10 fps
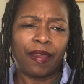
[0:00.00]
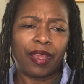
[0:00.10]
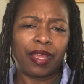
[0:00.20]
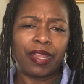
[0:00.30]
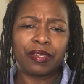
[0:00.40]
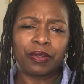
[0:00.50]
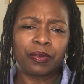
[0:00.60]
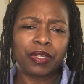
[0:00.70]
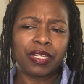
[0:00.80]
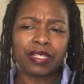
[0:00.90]
I got
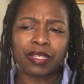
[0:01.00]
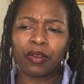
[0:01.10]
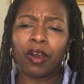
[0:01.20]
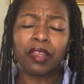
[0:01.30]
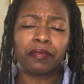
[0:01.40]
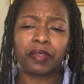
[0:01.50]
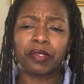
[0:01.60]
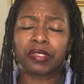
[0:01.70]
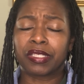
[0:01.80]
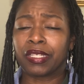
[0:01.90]
degrees in all of
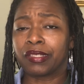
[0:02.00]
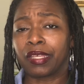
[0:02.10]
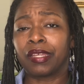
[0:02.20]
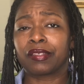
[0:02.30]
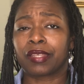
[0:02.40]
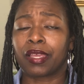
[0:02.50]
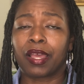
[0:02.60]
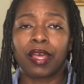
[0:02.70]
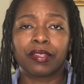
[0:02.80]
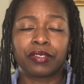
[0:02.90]
those things and
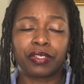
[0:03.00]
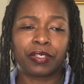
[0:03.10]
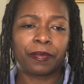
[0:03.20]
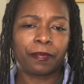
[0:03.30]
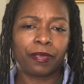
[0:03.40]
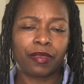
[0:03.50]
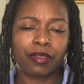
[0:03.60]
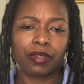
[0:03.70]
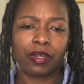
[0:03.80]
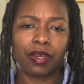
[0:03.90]
psychology.
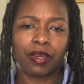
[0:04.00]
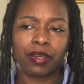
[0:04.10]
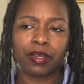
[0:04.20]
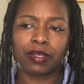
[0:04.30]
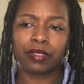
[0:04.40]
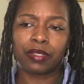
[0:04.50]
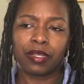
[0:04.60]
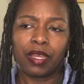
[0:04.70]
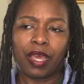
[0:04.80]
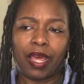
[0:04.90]

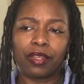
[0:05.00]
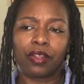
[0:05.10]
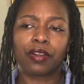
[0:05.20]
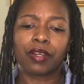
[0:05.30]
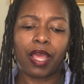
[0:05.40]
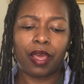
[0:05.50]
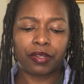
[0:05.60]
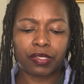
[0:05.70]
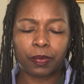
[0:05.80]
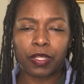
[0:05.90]
I learned how
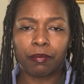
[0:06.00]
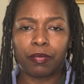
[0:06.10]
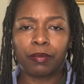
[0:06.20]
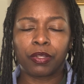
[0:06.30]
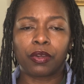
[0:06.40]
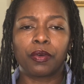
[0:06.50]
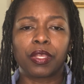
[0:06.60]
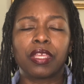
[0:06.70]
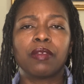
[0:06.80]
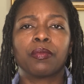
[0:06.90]
to speak biblical
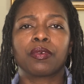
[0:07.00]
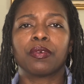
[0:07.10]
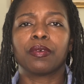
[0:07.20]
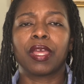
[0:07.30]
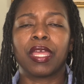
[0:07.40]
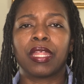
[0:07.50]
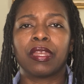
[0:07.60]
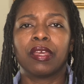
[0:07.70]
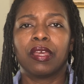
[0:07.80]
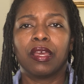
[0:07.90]
Hebrew
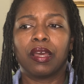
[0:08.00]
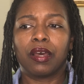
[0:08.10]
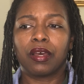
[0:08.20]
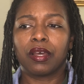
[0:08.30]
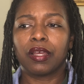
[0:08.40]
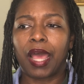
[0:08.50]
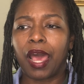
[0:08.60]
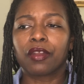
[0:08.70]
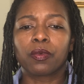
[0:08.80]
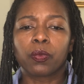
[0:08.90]
and
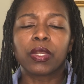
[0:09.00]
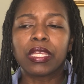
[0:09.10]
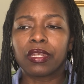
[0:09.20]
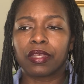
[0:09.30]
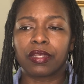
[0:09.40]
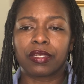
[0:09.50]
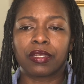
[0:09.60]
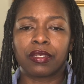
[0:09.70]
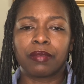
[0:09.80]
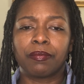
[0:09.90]
how to read it
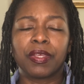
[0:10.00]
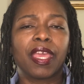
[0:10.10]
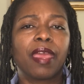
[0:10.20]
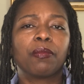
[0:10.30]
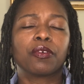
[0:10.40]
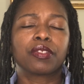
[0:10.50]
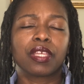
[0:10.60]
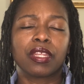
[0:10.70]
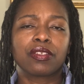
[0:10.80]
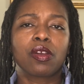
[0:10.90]
and be able
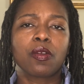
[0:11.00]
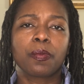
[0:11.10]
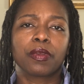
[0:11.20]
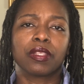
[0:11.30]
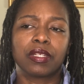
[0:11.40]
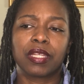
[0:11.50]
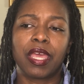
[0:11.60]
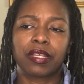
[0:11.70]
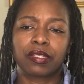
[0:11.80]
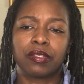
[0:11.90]
to interpret the
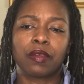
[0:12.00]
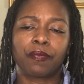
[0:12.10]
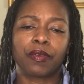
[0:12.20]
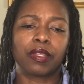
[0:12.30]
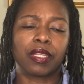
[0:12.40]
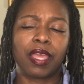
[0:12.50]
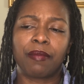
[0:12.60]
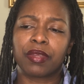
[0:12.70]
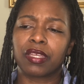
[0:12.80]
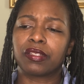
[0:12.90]
text differently.
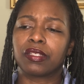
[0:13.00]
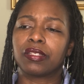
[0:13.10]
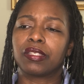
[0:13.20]
I began to